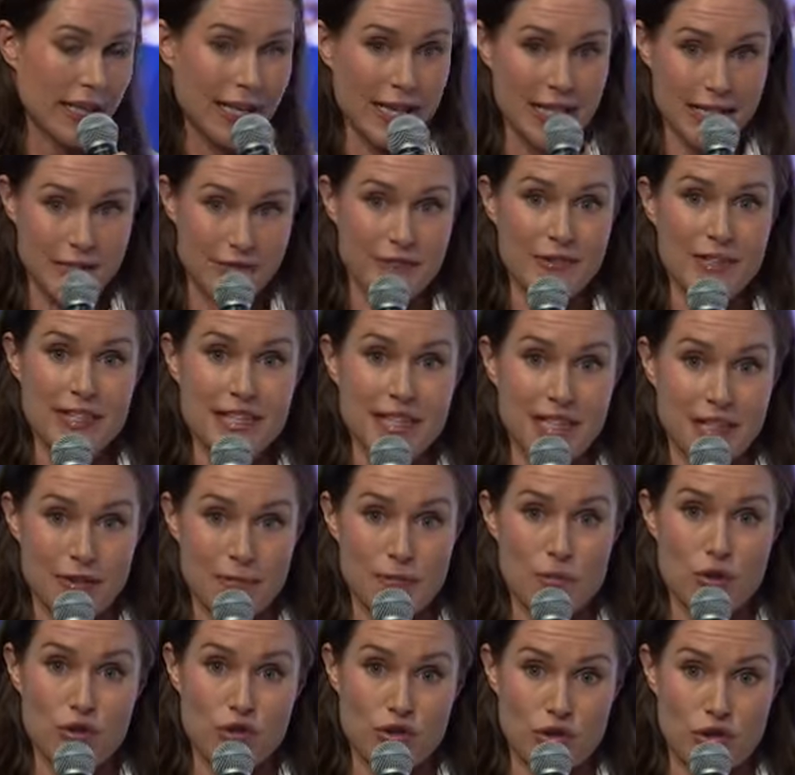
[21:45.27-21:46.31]
is
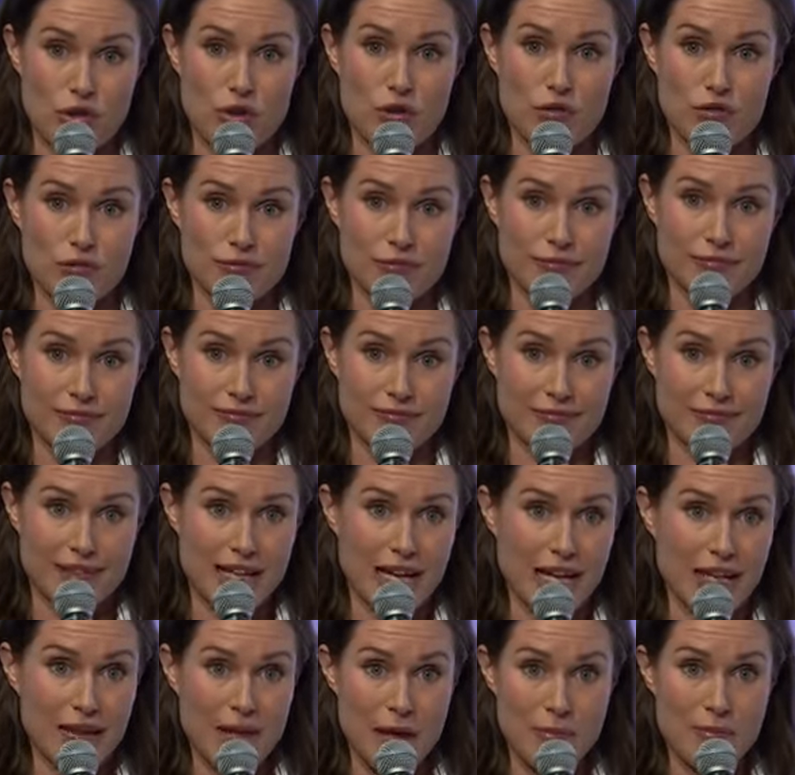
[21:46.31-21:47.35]
visiting Moscow
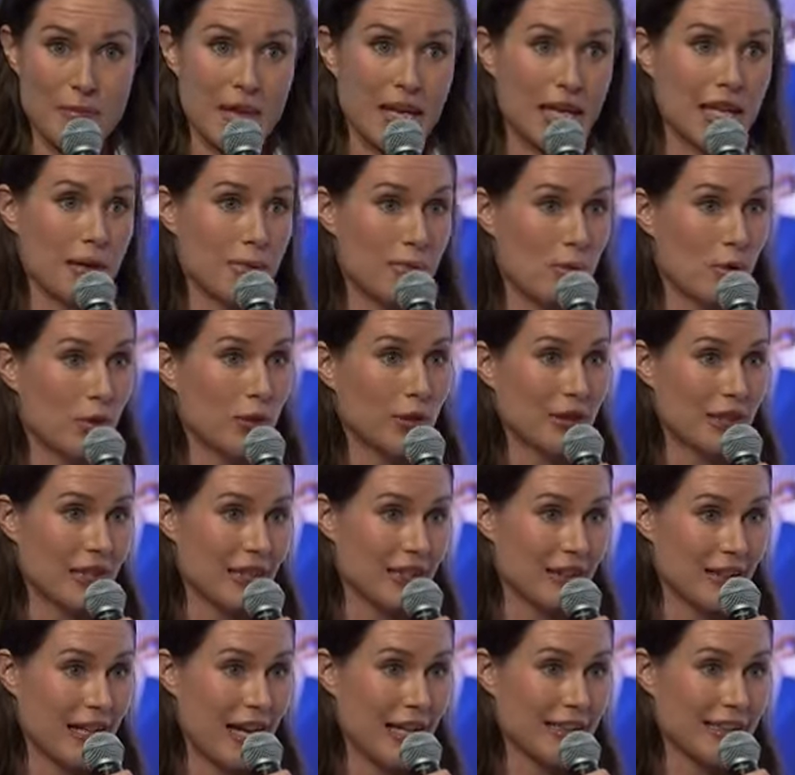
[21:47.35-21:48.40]
and meeting
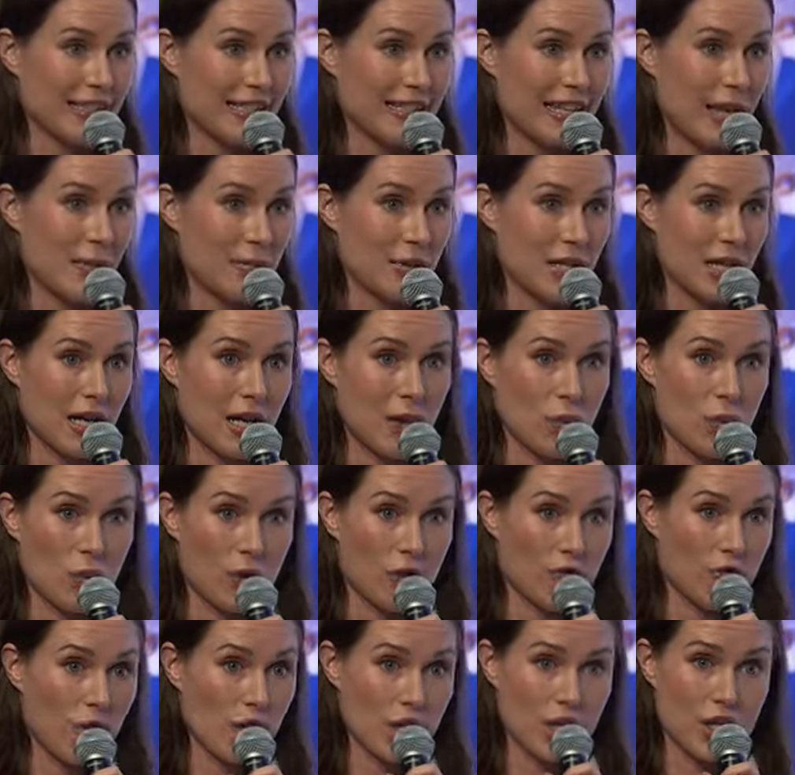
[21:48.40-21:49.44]
Putin at the same time
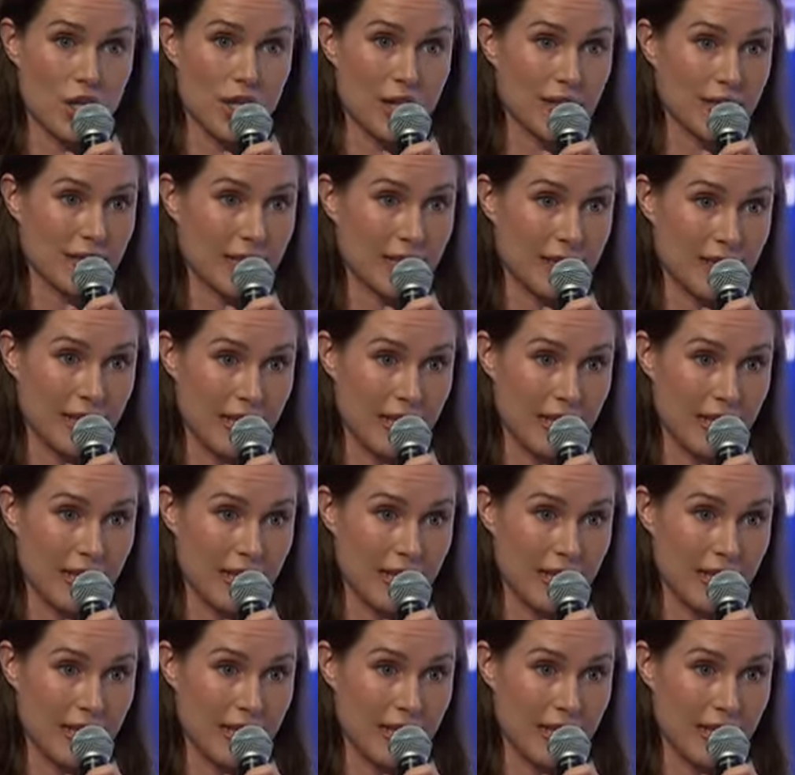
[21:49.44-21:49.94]
when Russia